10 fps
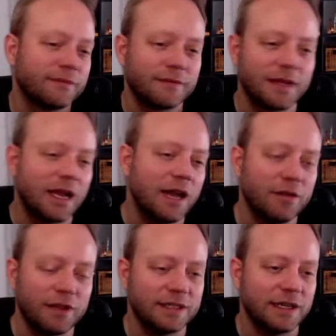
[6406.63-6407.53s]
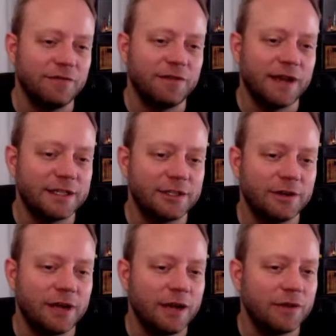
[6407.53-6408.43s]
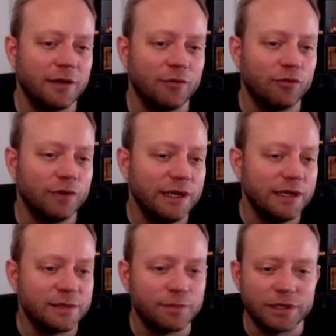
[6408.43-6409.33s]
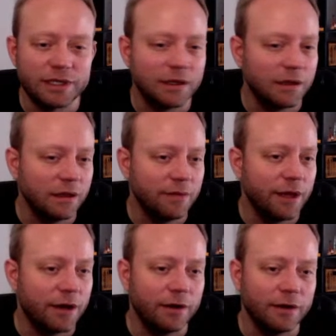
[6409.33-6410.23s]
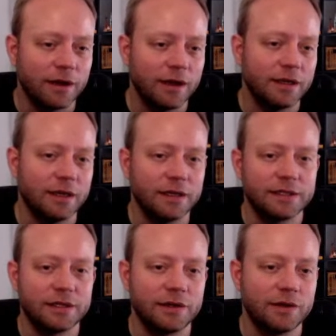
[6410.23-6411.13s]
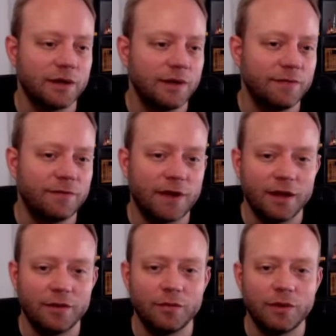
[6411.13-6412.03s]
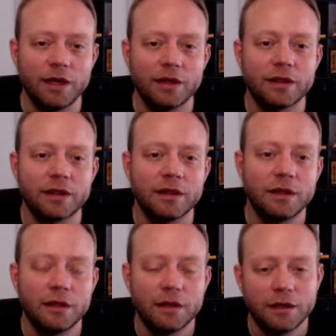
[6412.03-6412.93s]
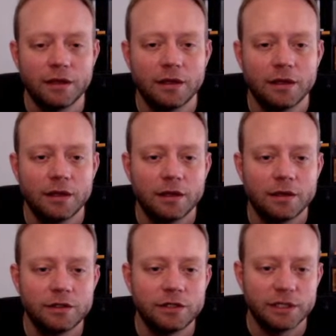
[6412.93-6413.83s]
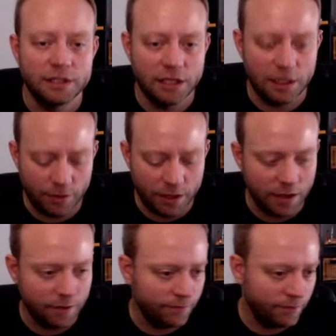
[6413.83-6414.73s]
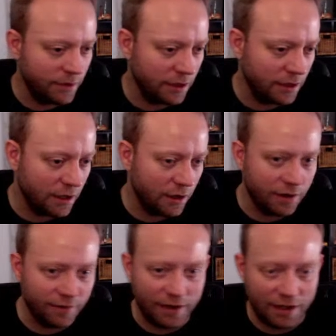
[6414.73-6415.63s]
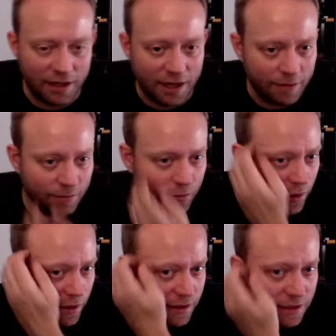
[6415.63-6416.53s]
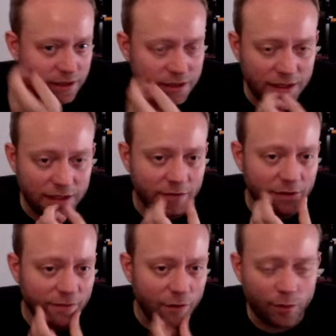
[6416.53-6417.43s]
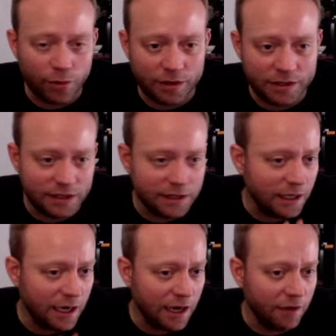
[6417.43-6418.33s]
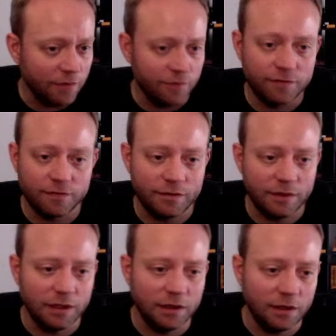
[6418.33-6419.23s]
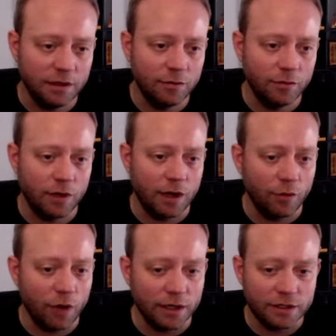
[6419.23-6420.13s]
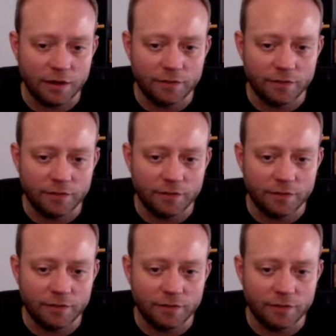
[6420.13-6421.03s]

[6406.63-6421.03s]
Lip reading: I don't think it's any faster. I don't think it reads particularly better, so I'm fine with just keeping it. I don't even need that parentheses. The fewer parentheses I can have when I'm writing software, the better.